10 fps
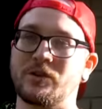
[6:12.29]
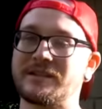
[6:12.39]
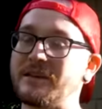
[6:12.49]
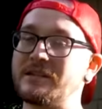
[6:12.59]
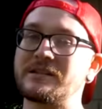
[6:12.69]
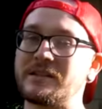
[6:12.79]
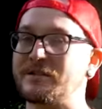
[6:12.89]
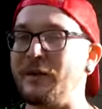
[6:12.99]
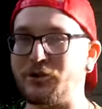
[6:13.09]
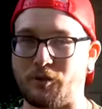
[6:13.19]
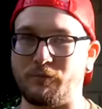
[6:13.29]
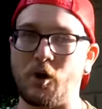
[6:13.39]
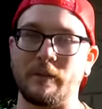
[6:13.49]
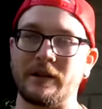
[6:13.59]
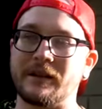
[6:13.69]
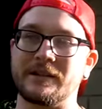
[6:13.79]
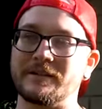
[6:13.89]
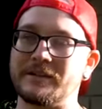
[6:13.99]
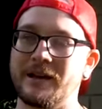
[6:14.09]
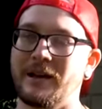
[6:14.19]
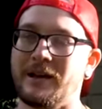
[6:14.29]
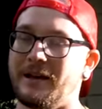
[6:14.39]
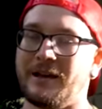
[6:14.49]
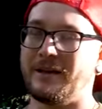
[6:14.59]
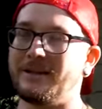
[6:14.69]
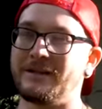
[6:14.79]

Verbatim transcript: to say this is a special moment is, uh,